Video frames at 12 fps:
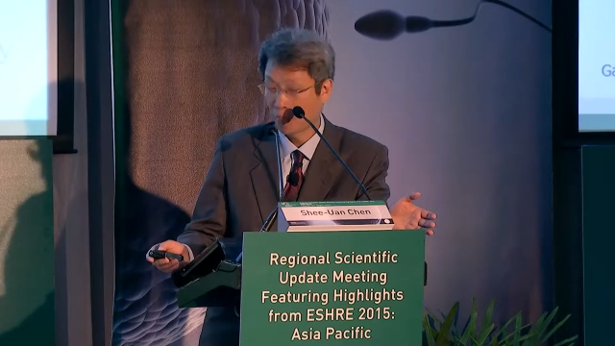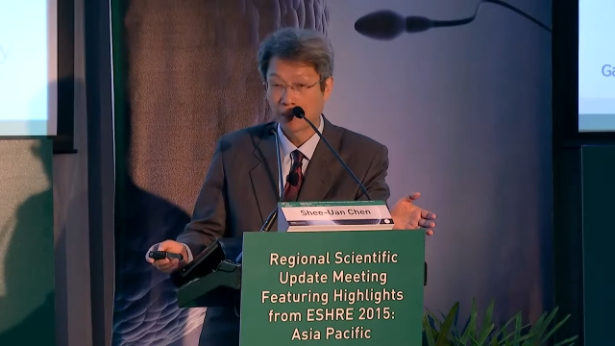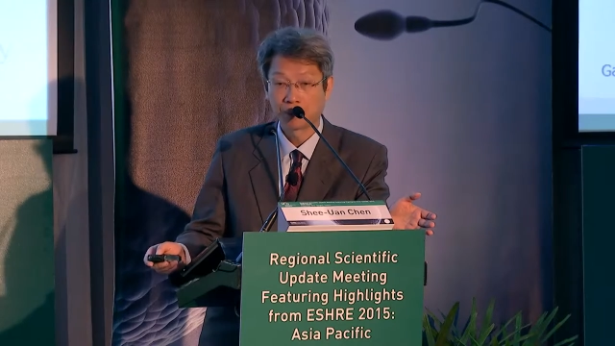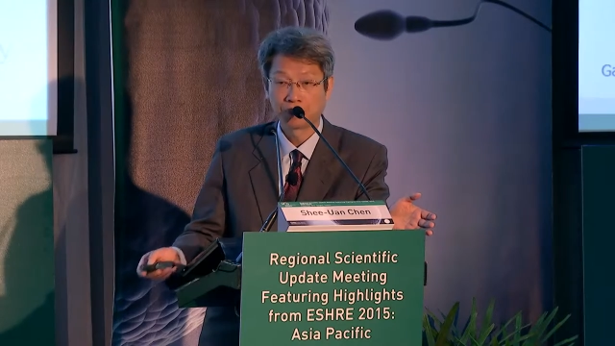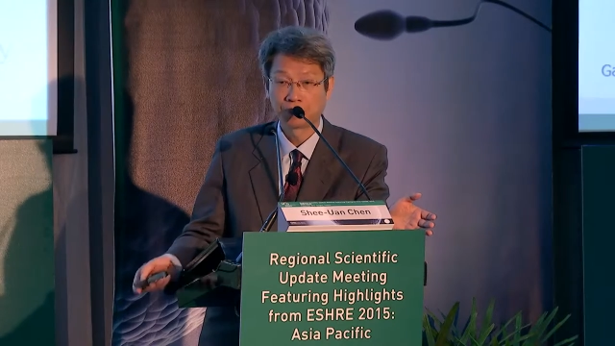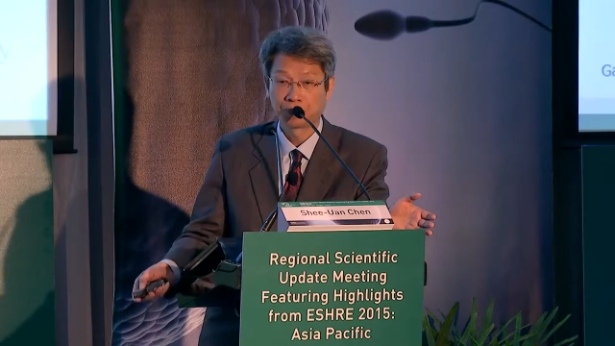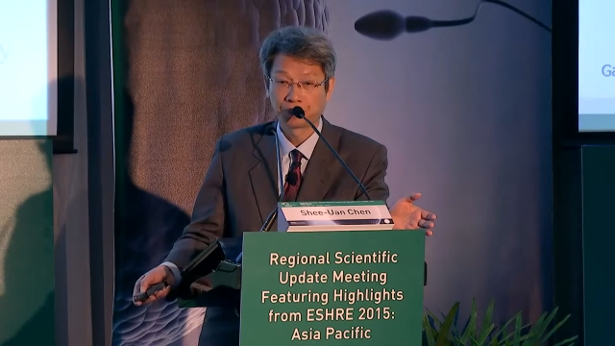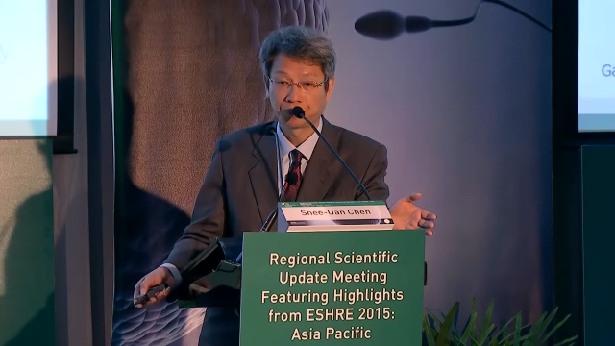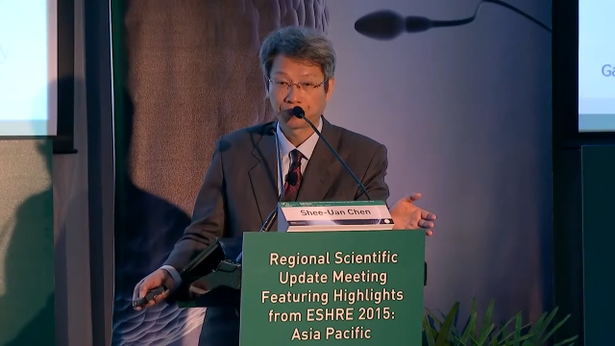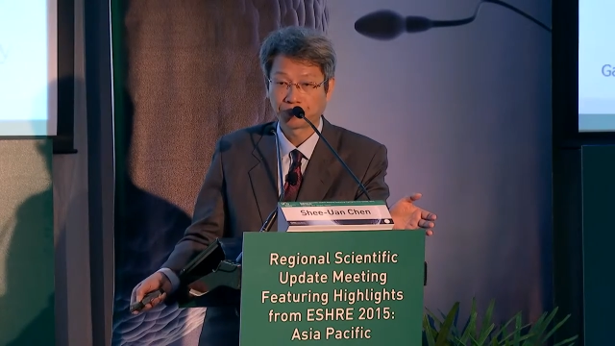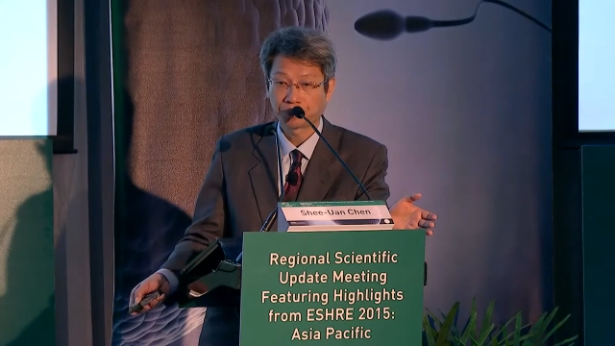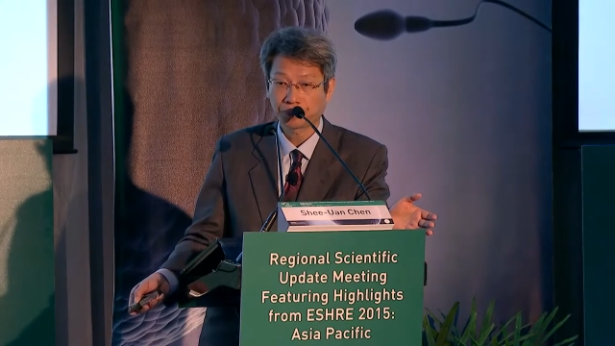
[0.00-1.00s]

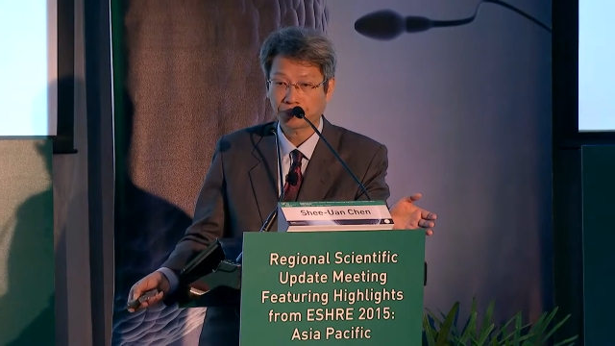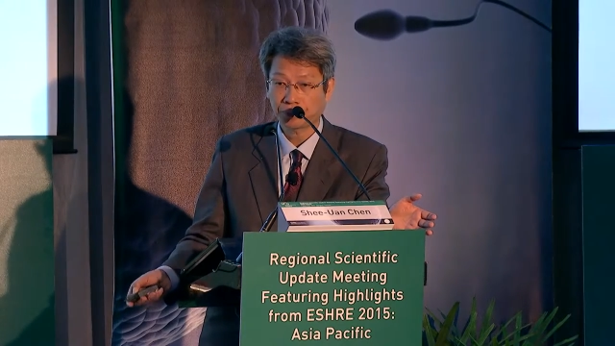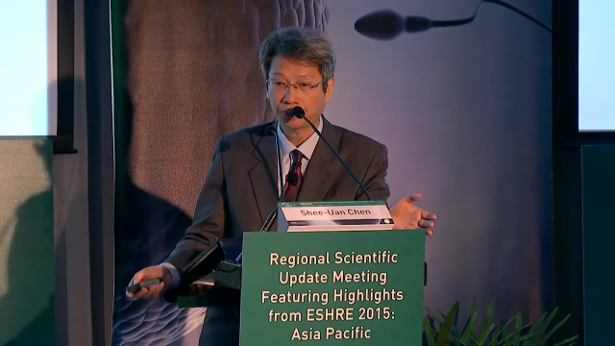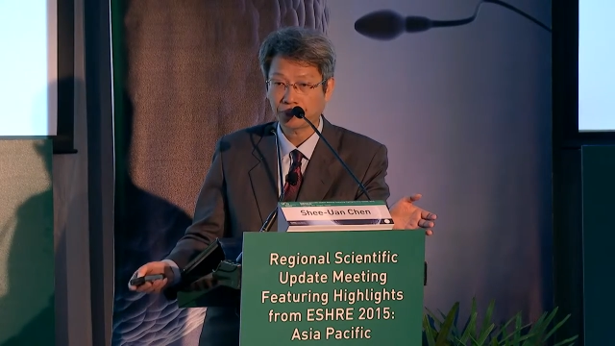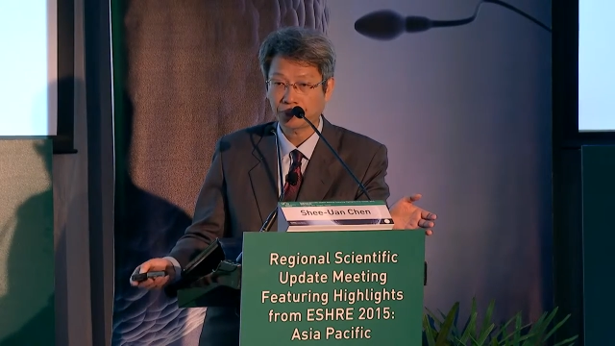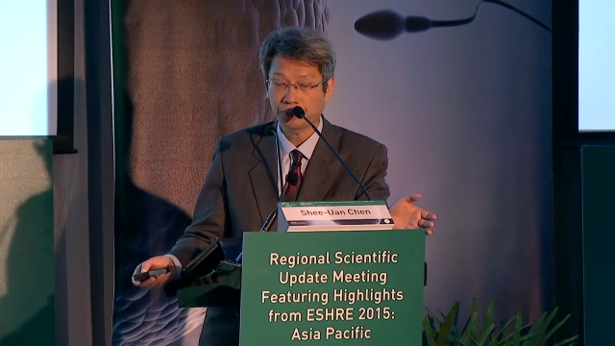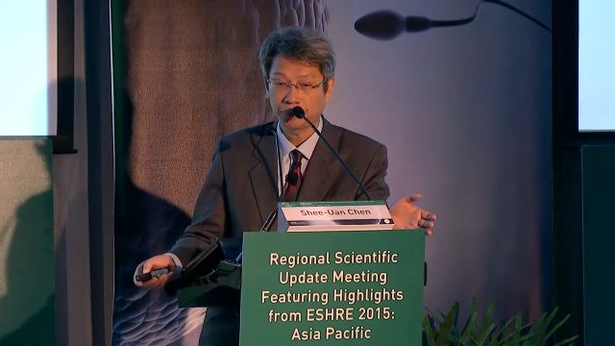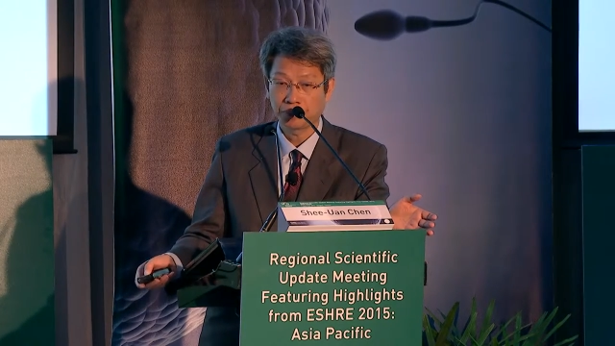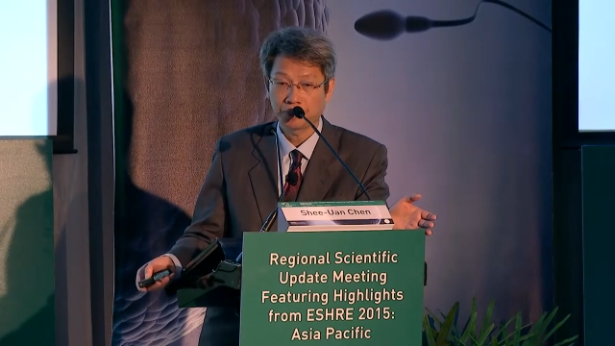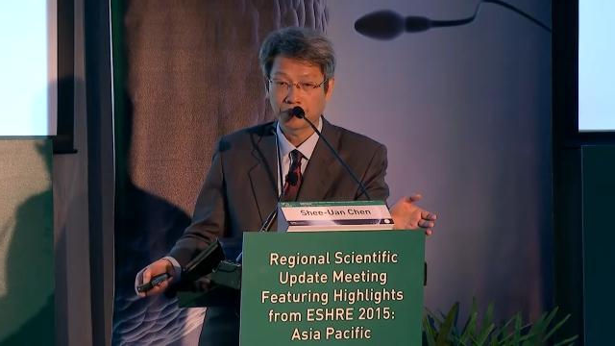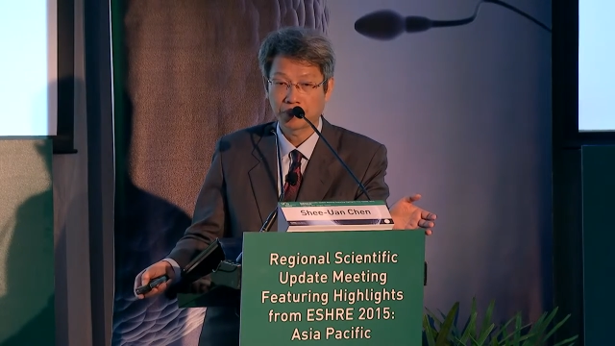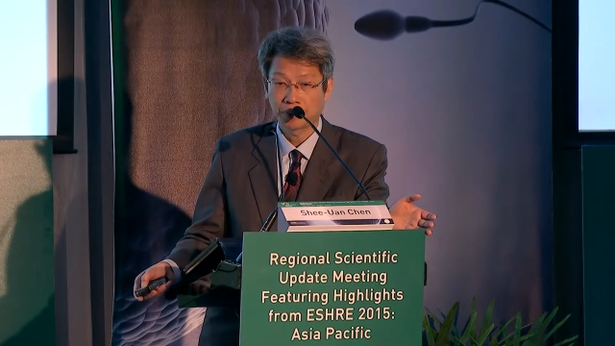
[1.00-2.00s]

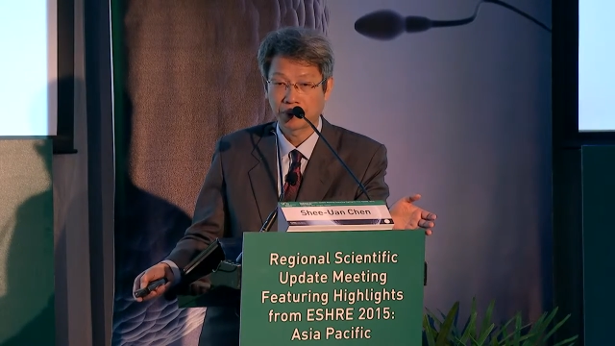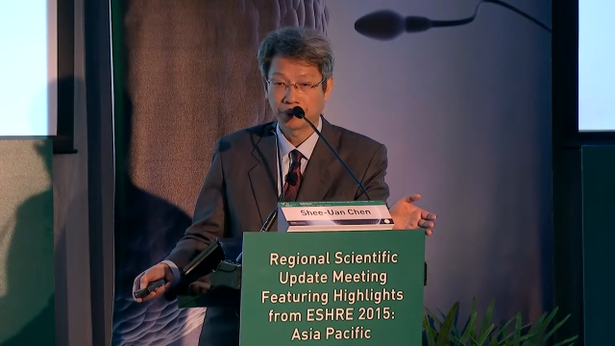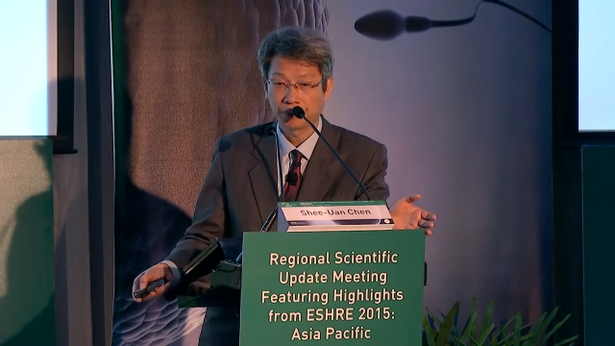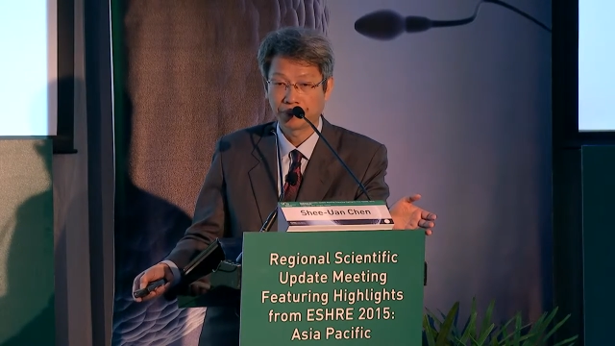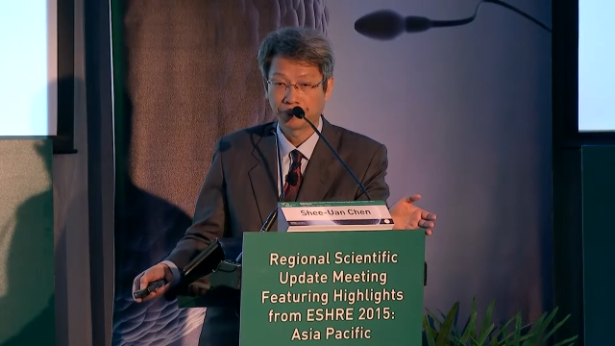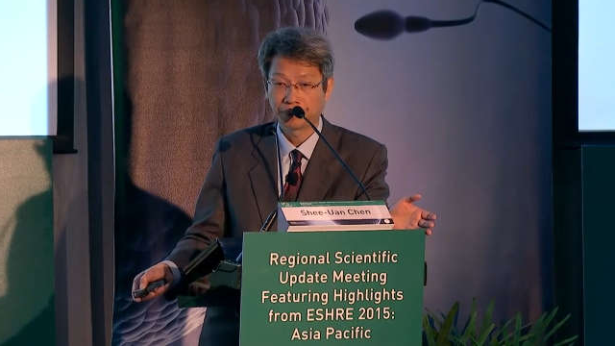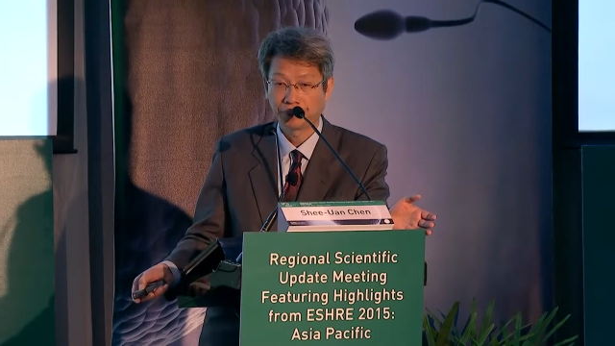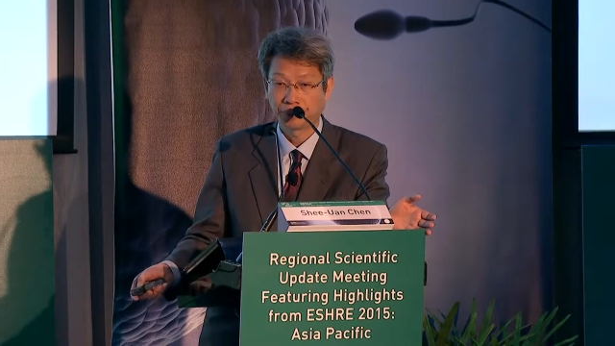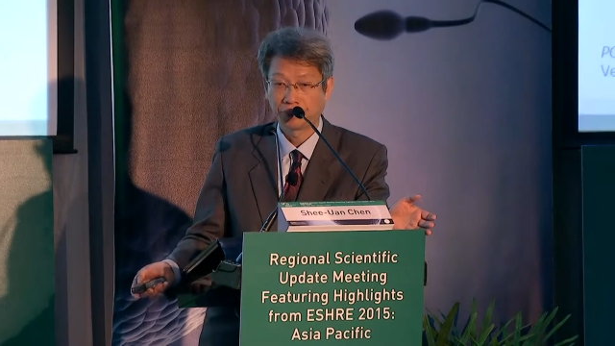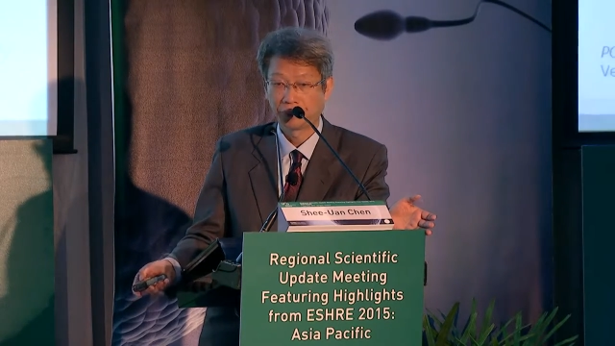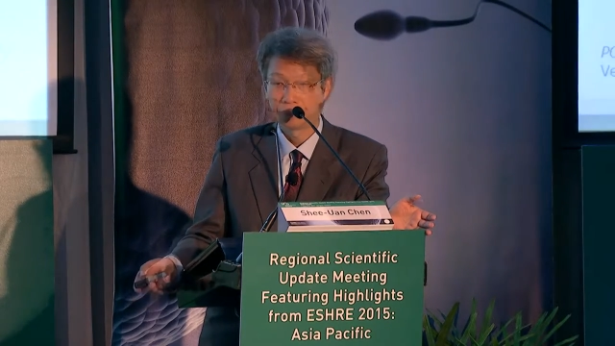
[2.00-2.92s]
Nobody speaks.